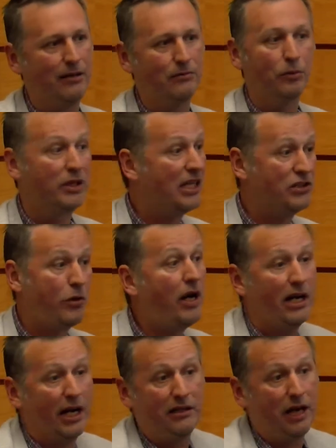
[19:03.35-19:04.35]
Well, that's great.
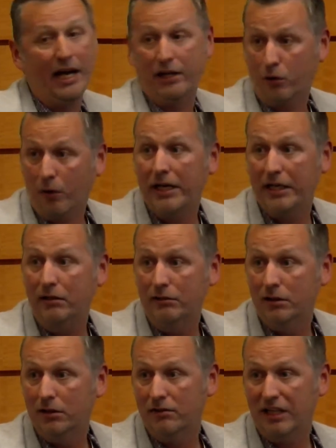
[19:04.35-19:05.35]
I agree.
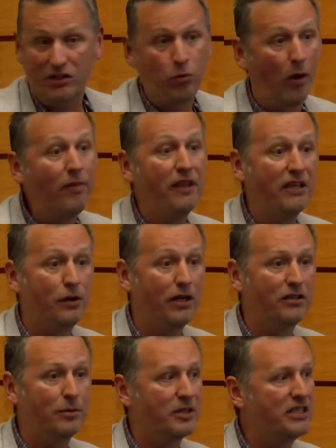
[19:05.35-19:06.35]
That's one thing you have to
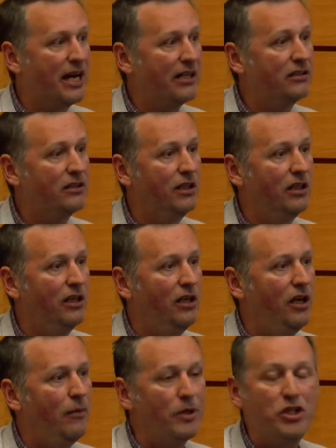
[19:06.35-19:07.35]
protect.
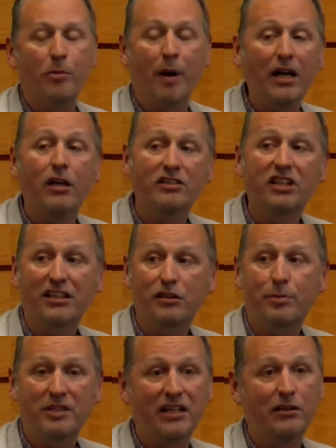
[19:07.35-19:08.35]
But you might also have to
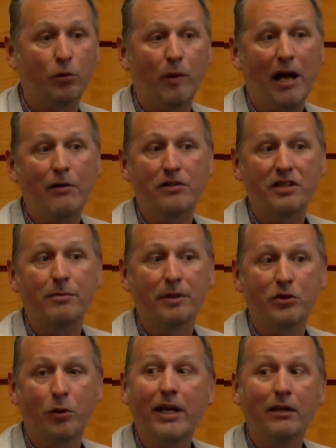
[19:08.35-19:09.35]
protect the routers in
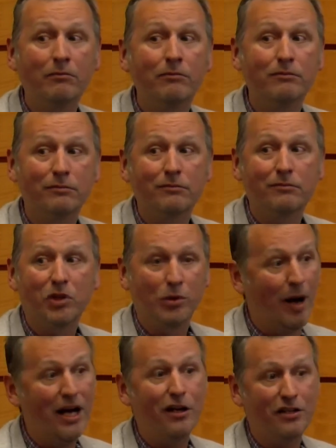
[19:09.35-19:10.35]
between. You
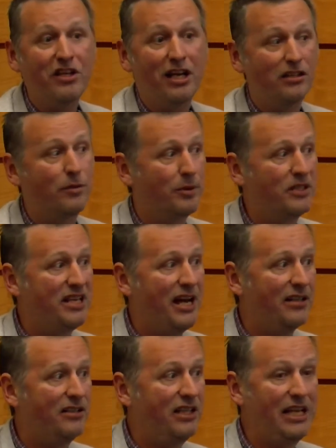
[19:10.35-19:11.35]
might also have to
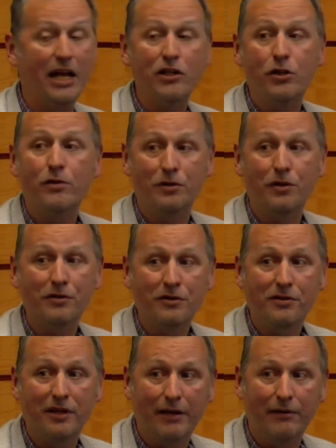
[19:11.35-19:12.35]
protect the end users
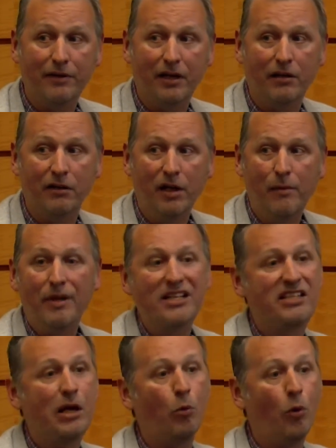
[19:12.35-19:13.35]
that are there because
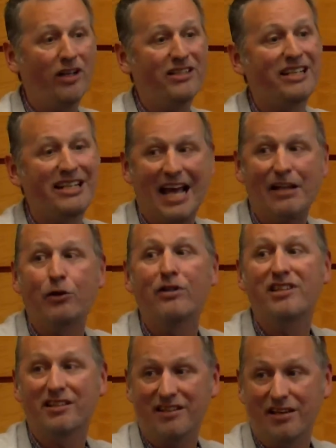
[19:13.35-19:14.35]
they work together as a
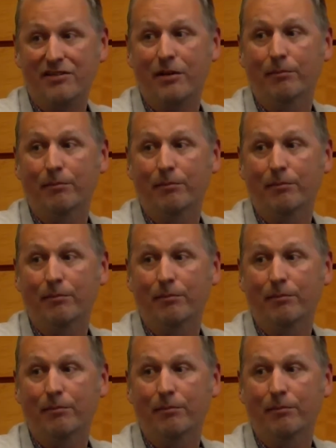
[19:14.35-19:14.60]
system.